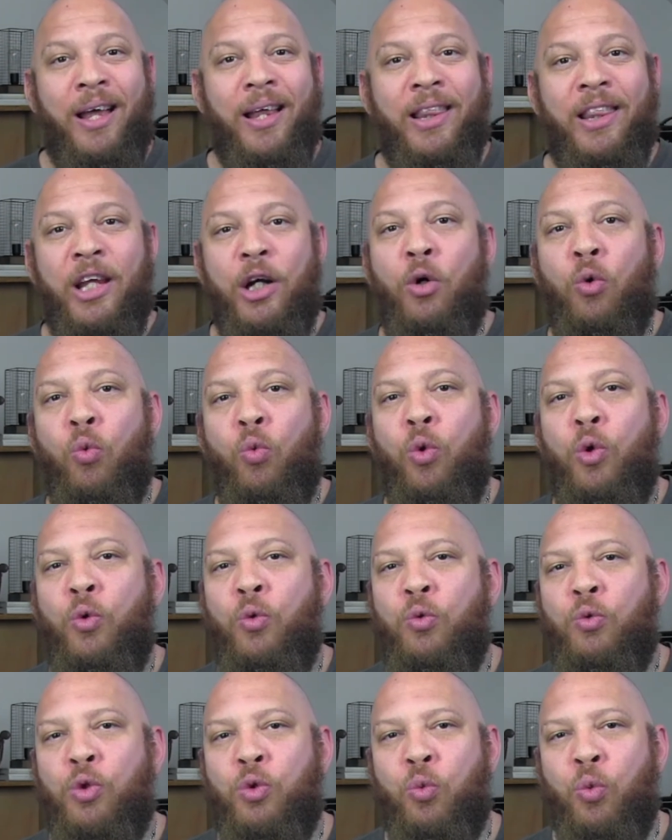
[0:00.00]
their
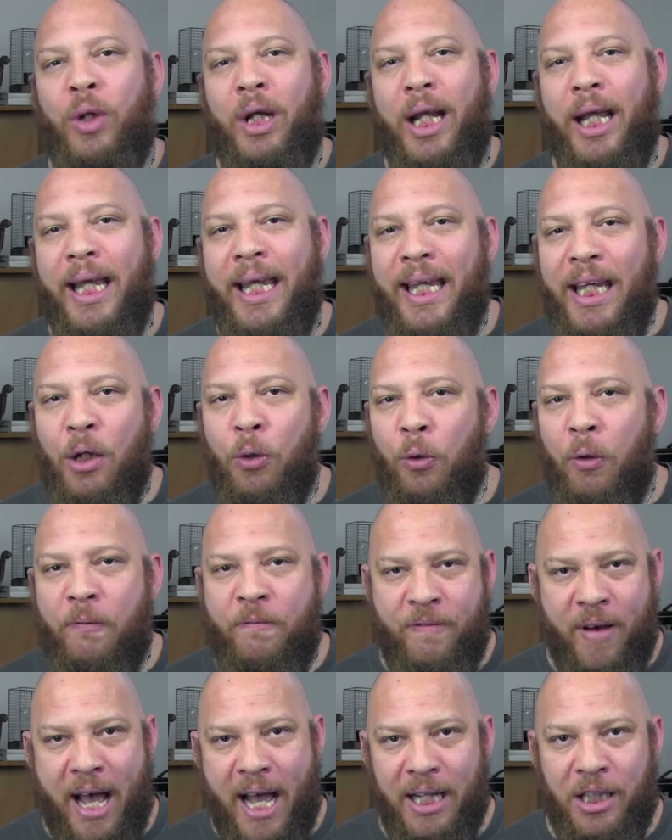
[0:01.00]
wounds would heal
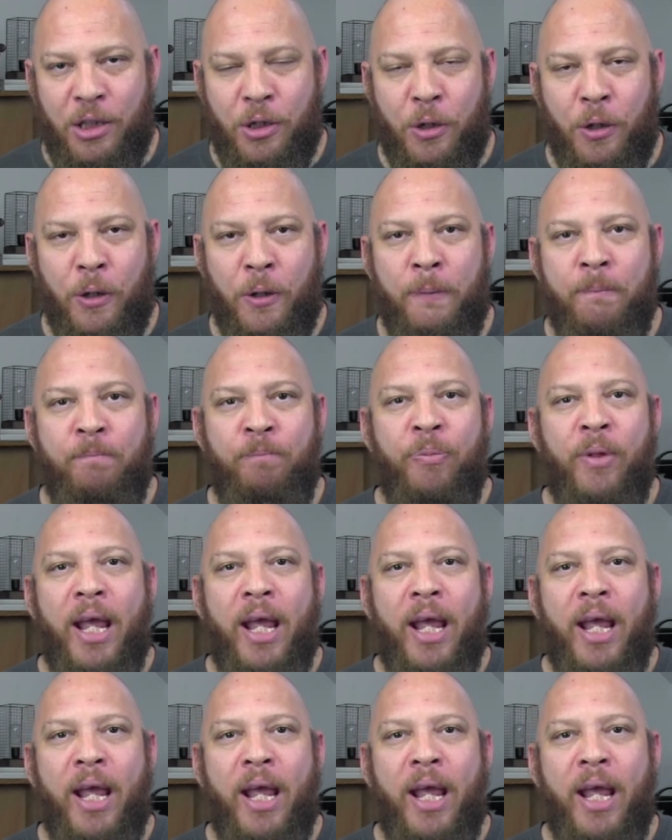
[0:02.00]
faster